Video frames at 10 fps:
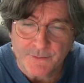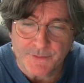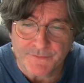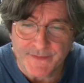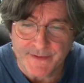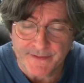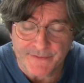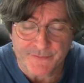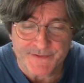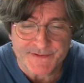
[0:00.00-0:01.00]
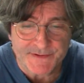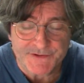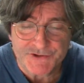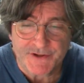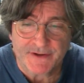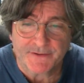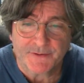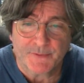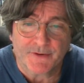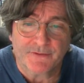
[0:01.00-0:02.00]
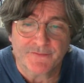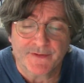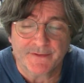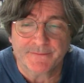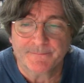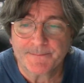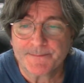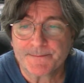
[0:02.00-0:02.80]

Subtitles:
with VK3CSJ on the microphone.